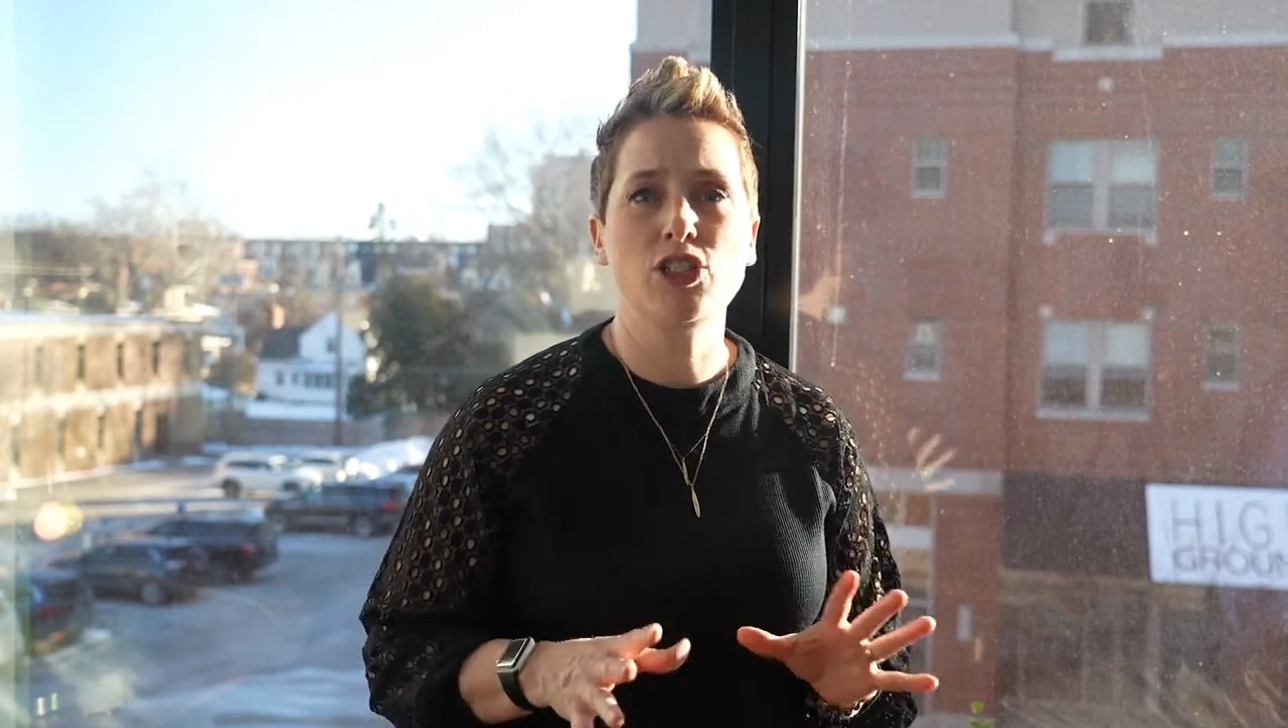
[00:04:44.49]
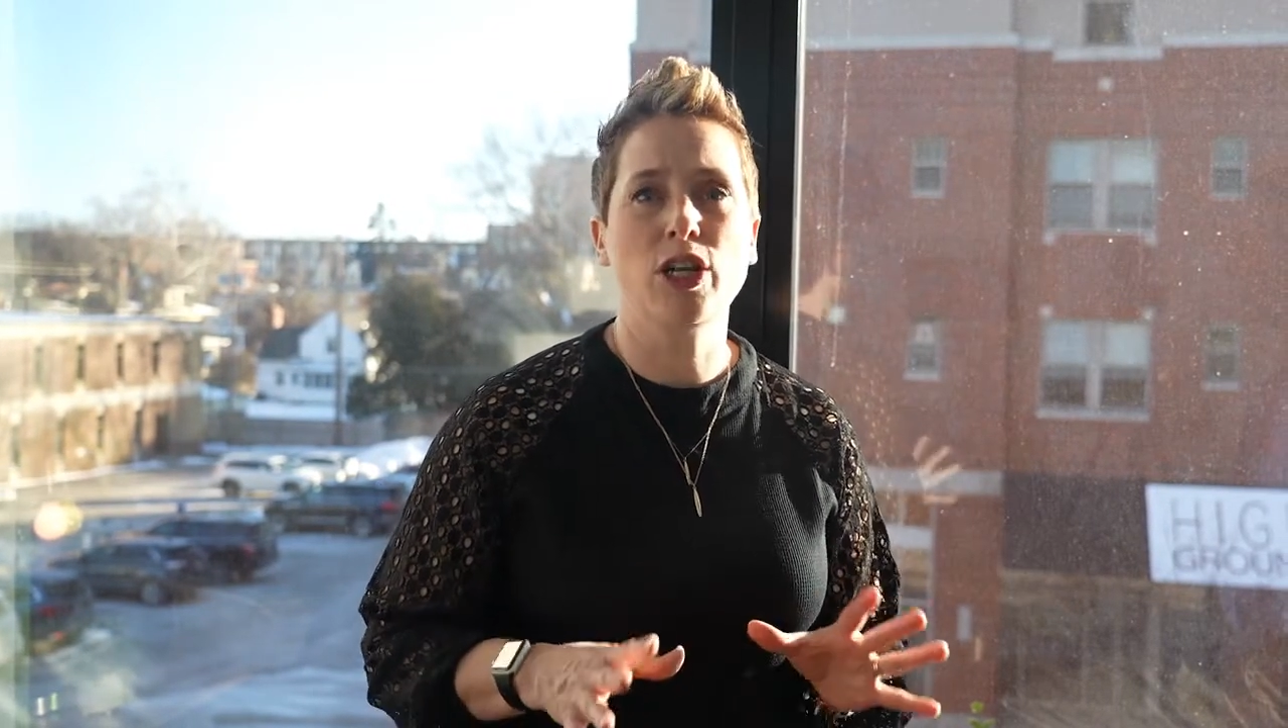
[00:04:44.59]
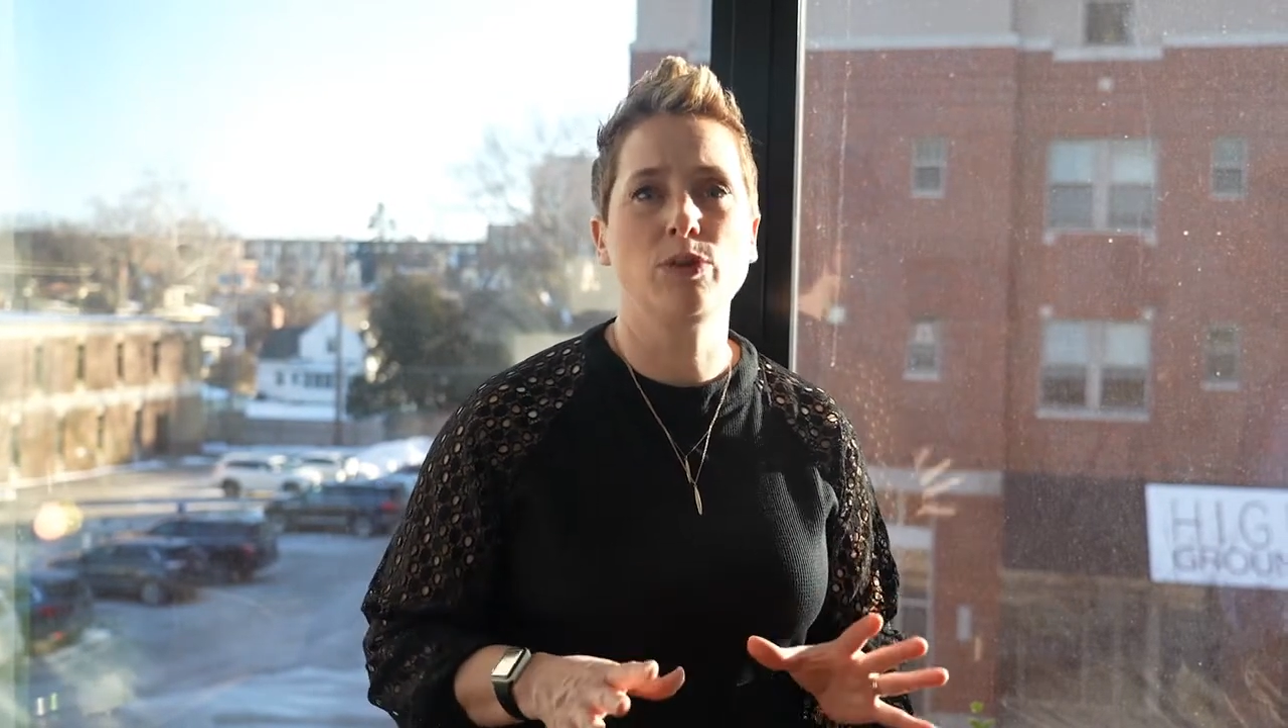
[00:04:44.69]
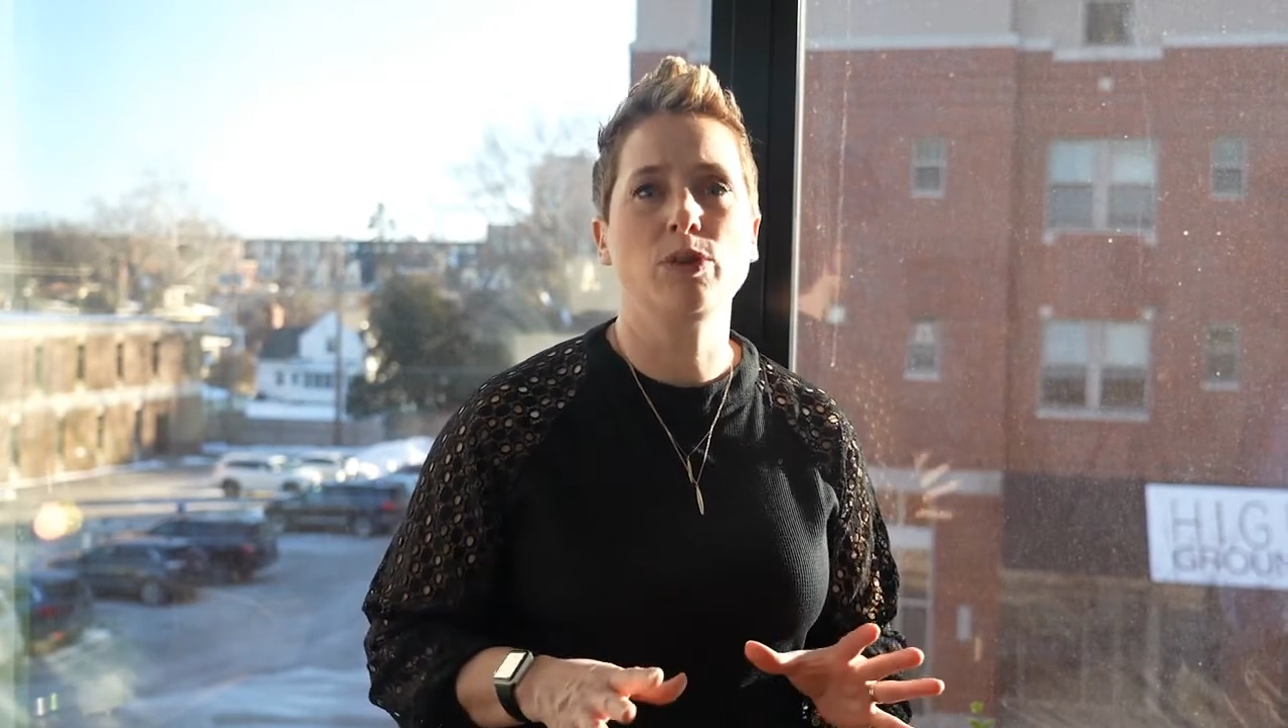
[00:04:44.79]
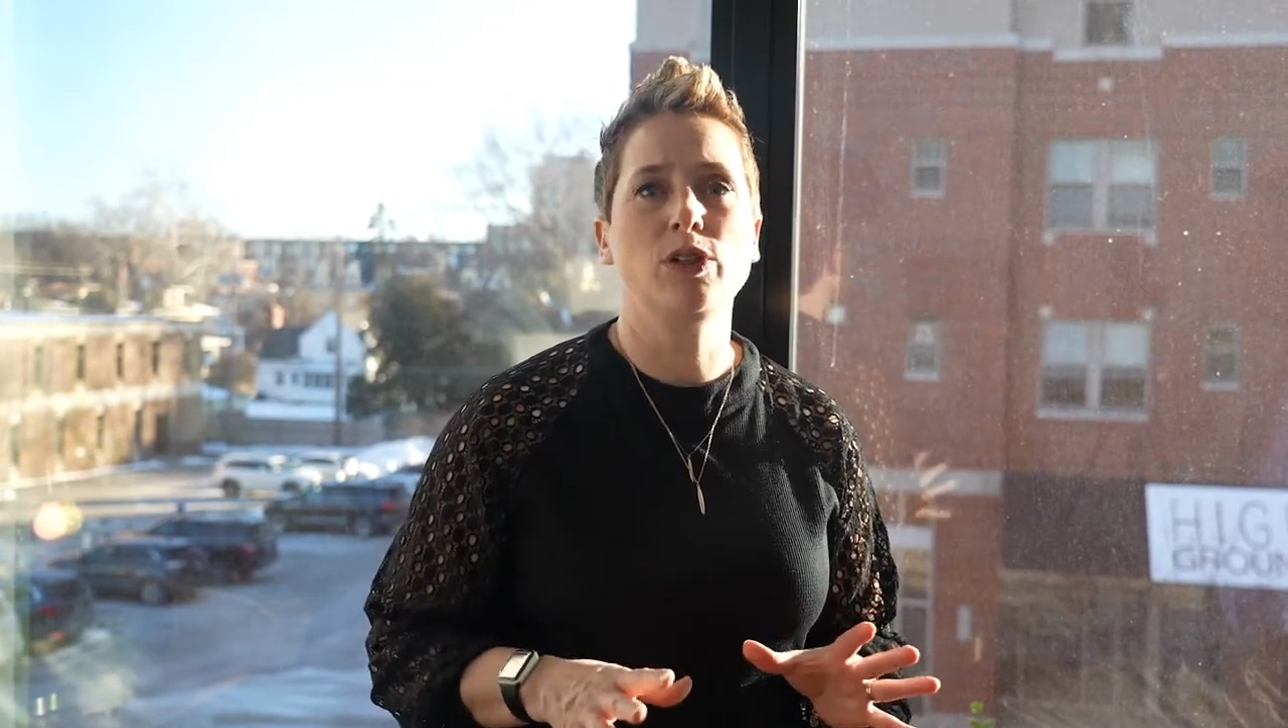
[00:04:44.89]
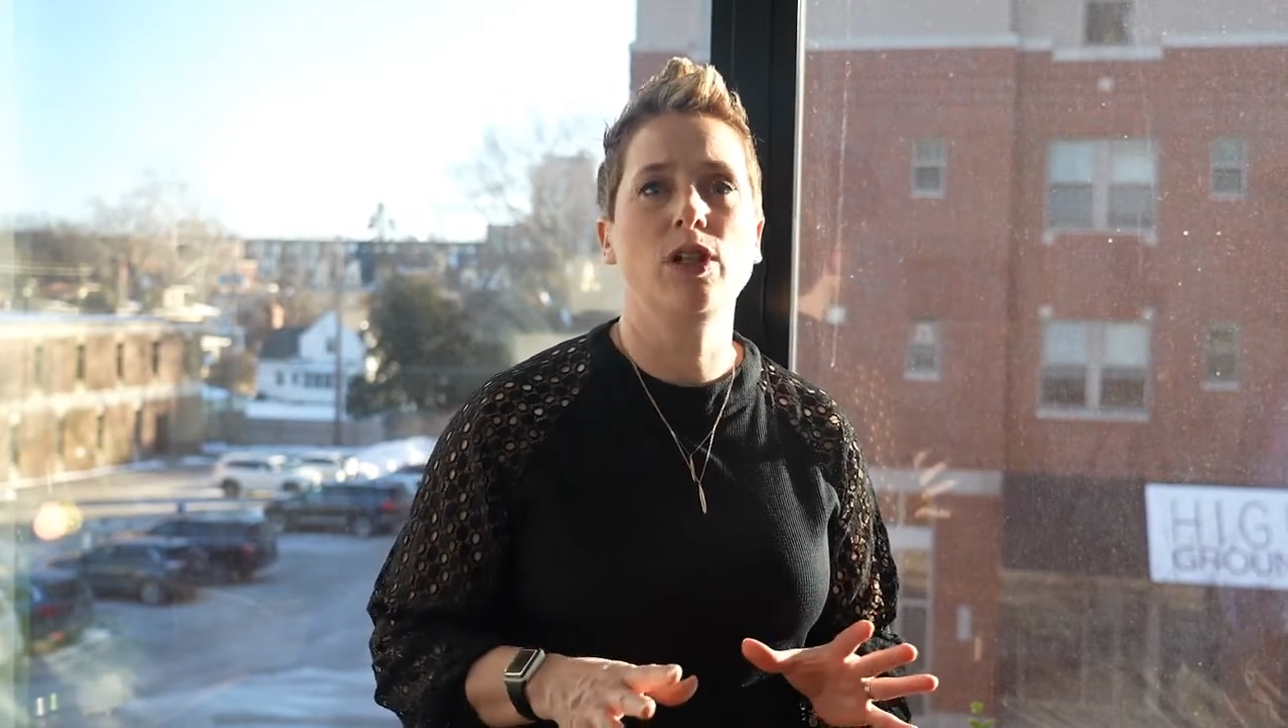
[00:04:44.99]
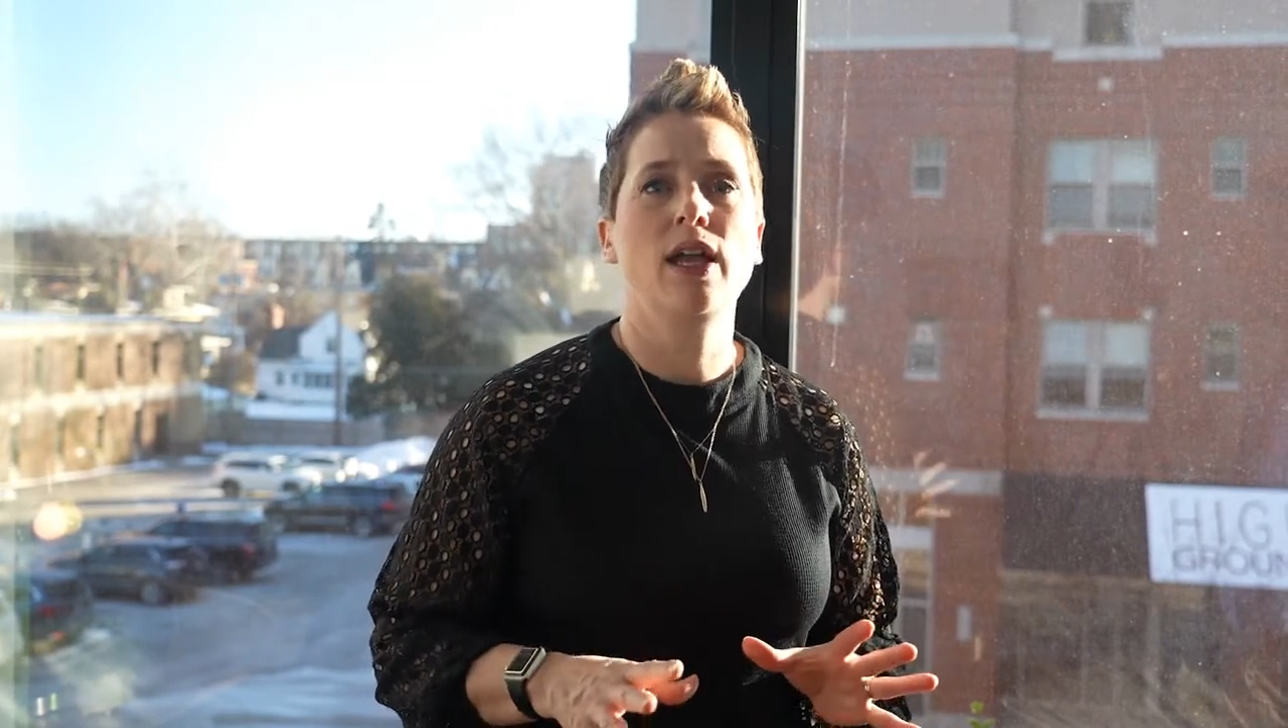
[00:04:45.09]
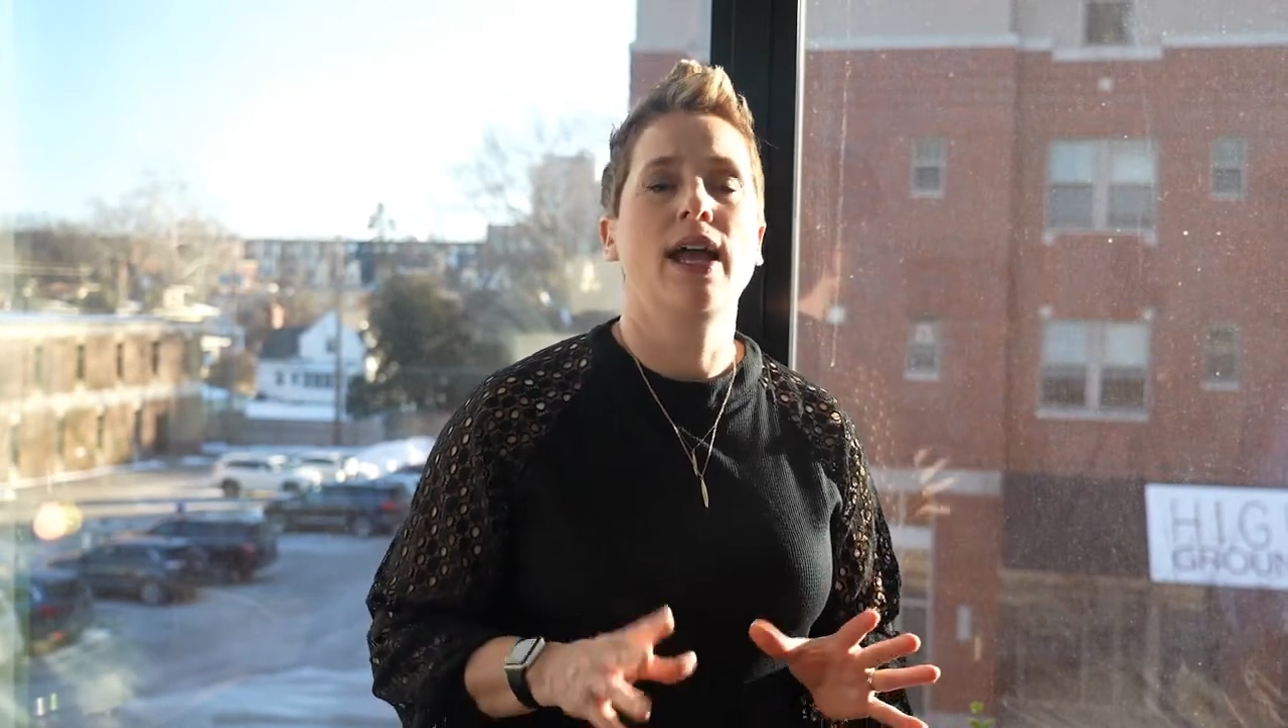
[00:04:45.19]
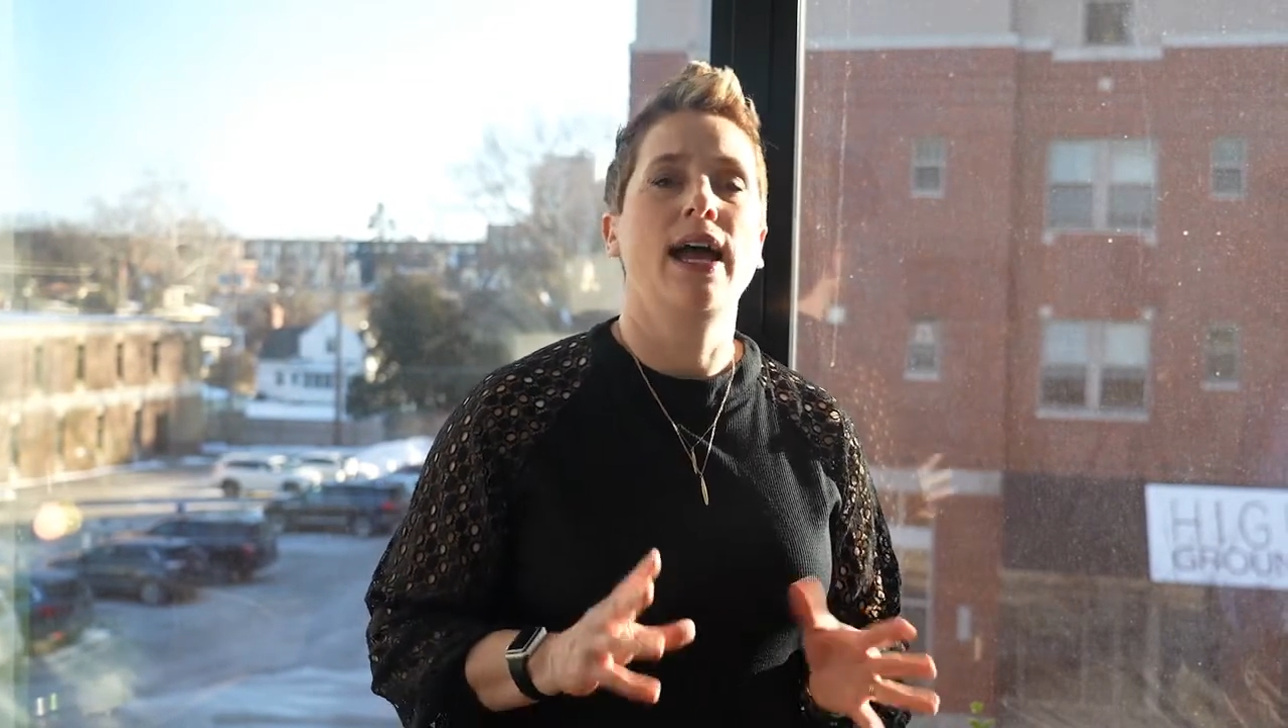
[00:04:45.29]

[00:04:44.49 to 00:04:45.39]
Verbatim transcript: general,